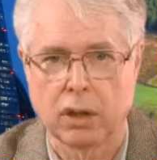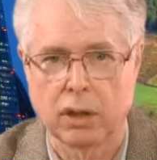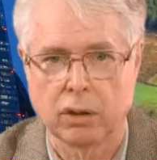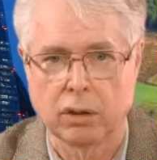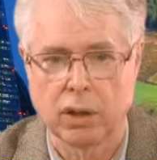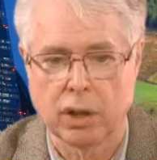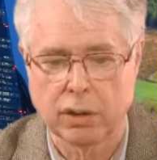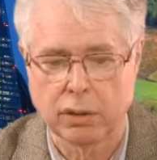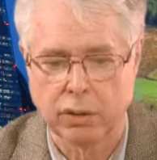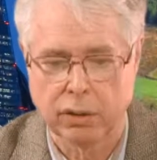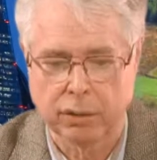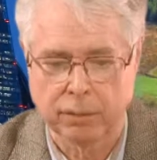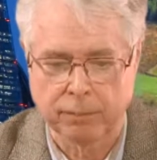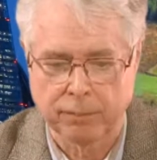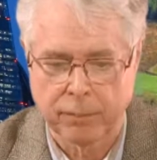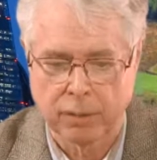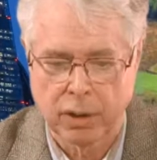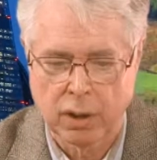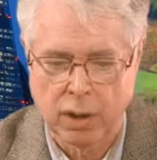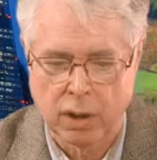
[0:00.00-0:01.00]
in London.
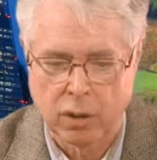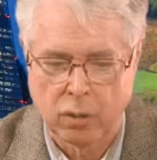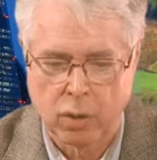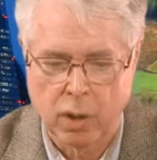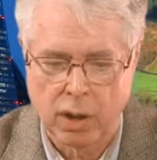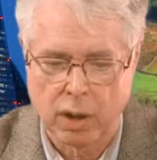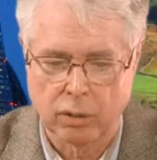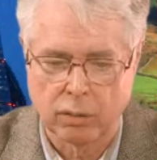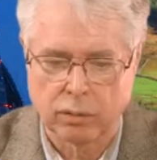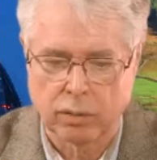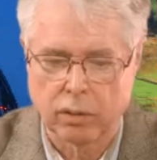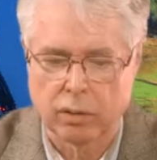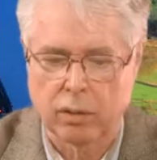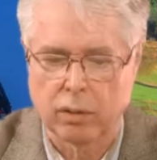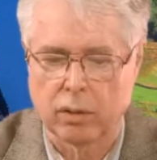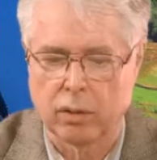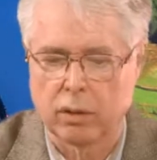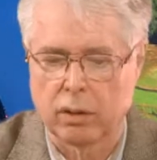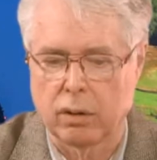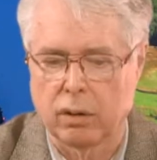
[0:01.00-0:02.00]
Well,
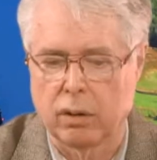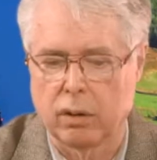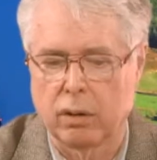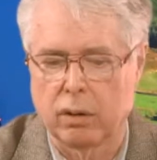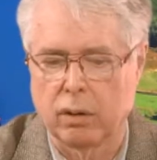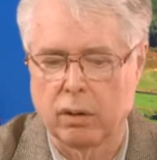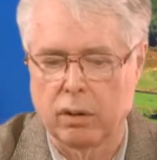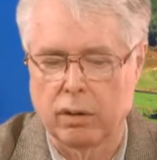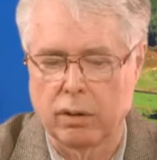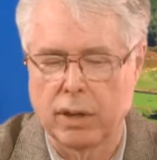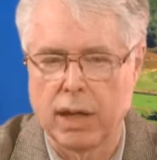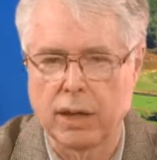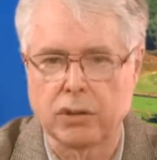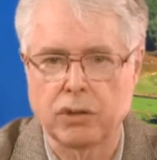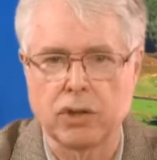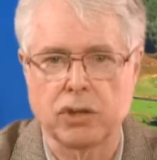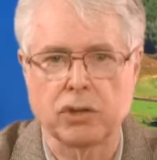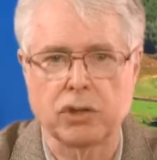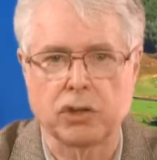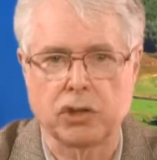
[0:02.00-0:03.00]

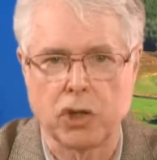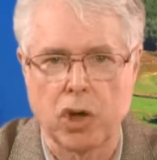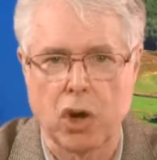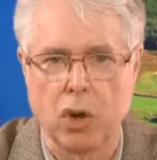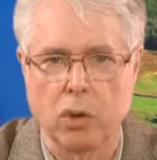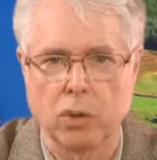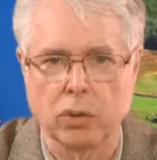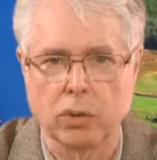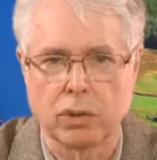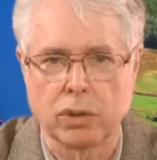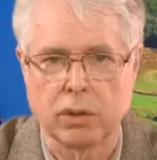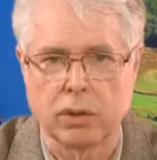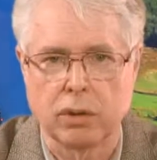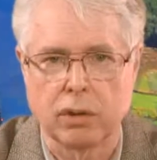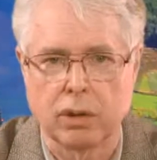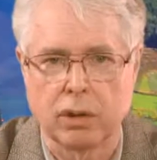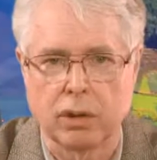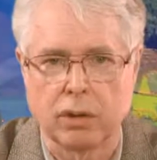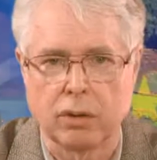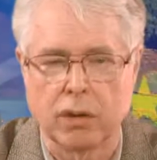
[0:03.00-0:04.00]
that just shows
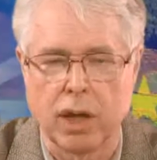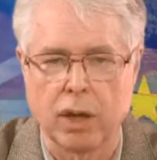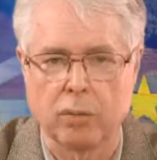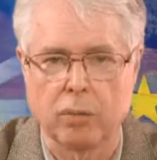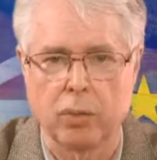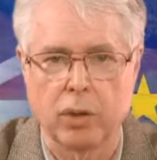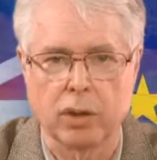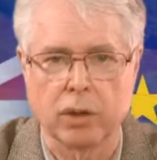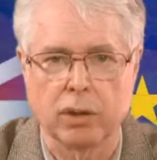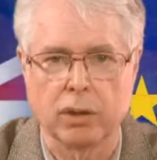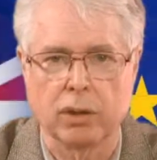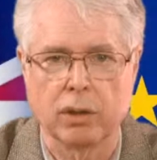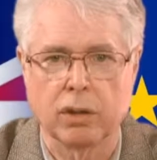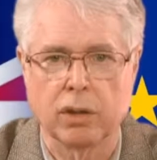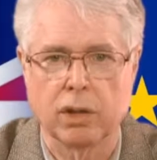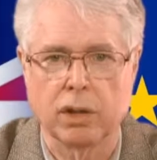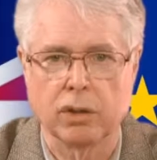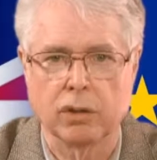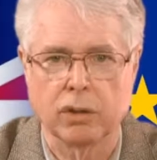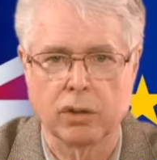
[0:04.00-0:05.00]
that
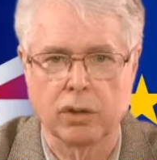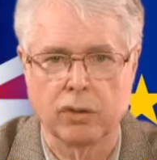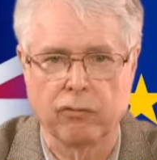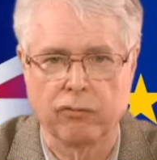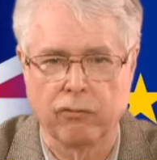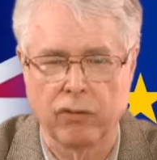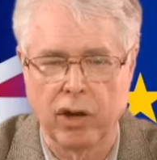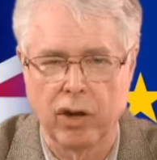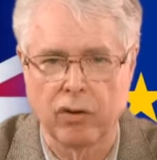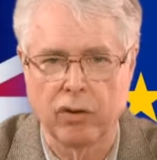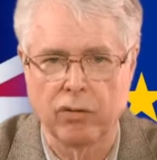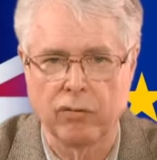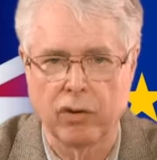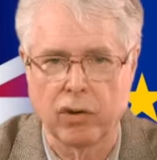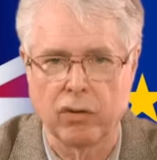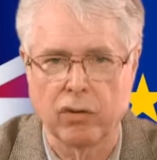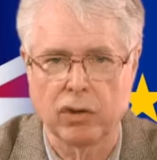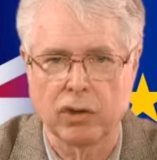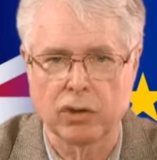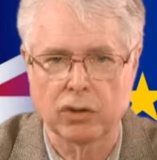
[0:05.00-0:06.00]
Britain is very,
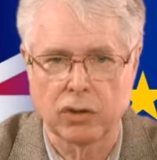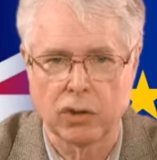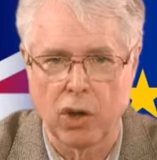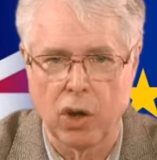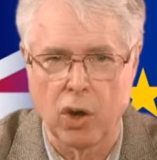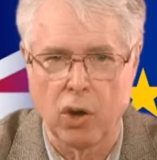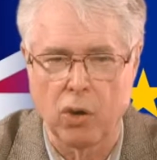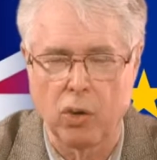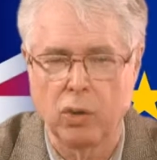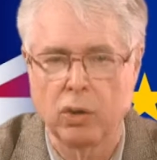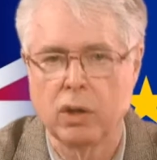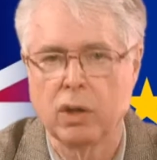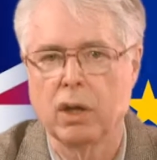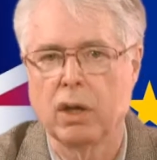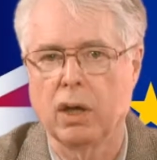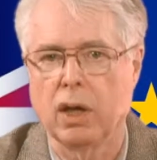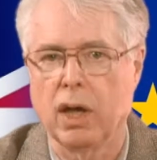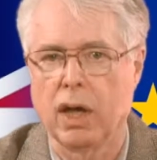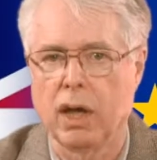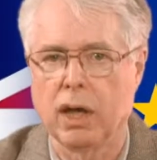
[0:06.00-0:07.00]
very slow
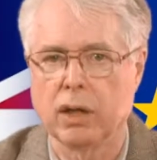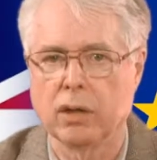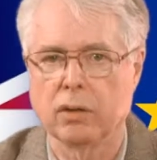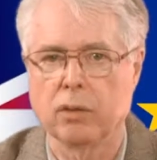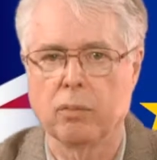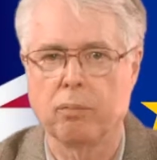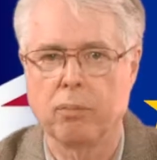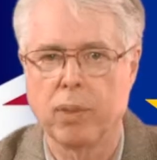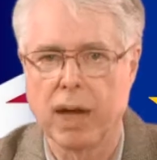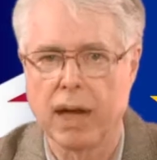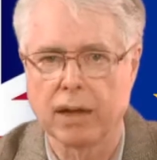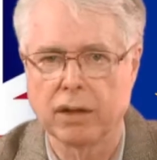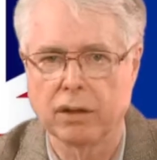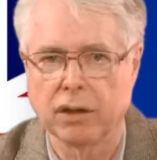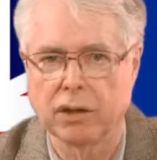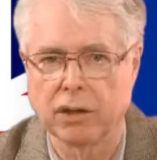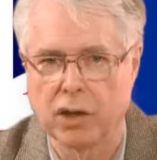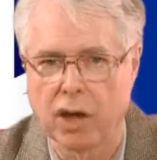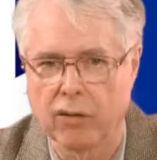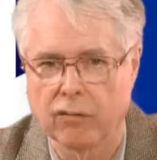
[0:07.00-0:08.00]
and
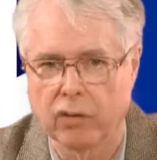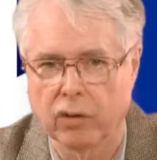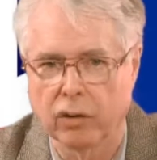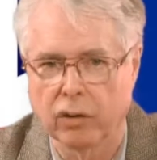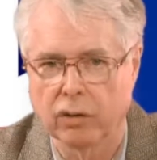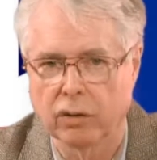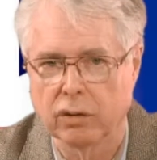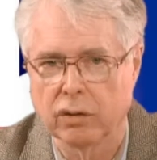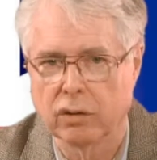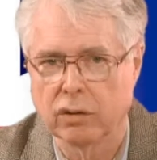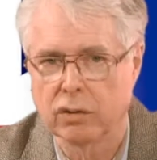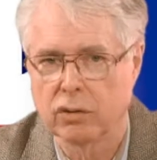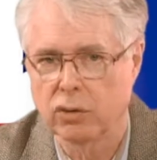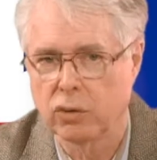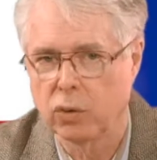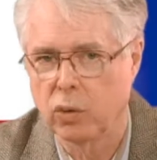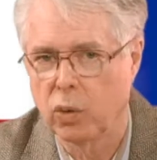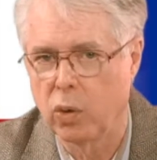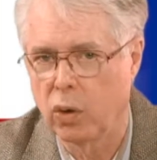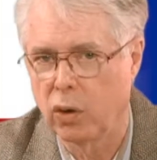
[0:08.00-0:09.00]
badly governed.
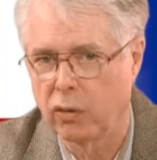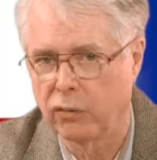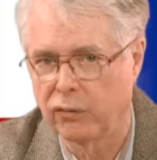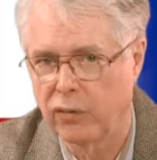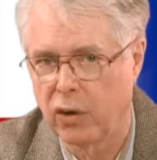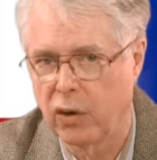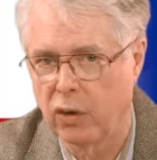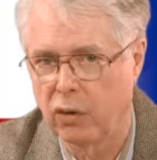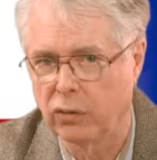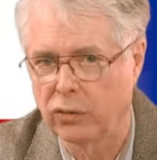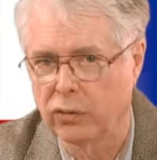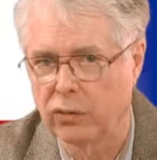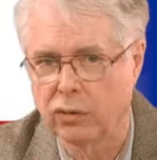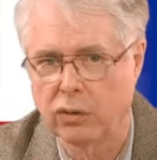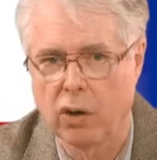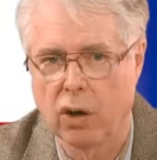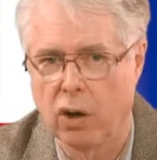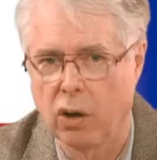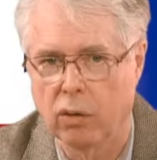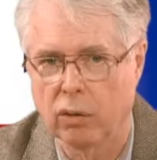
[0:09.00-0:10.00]
True or
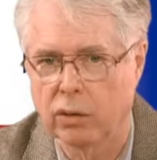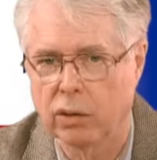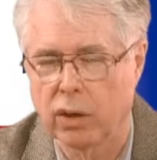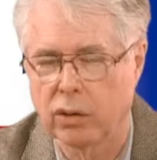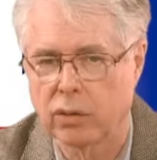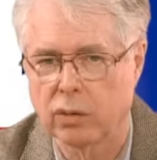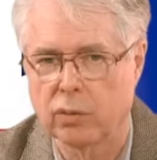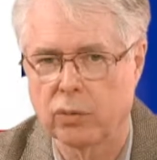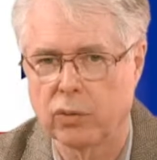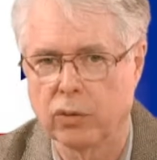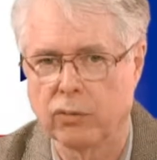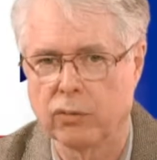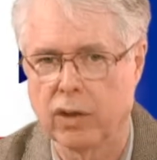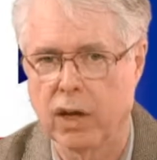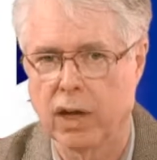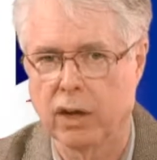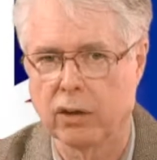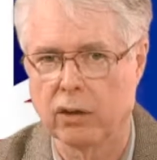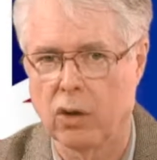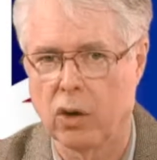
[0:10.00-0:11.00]
false? No, it doesn't
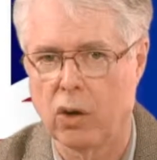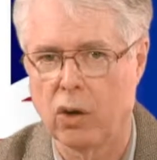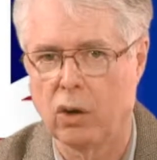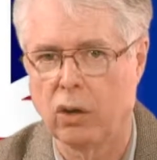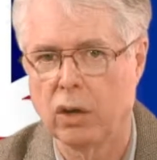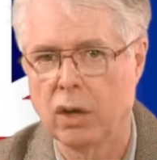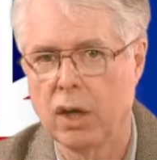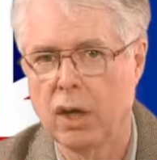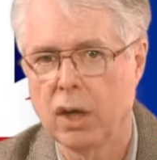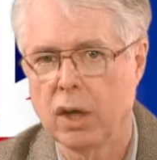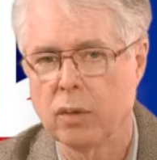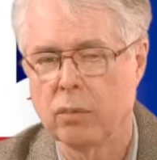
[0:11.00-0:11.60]
prove that at all.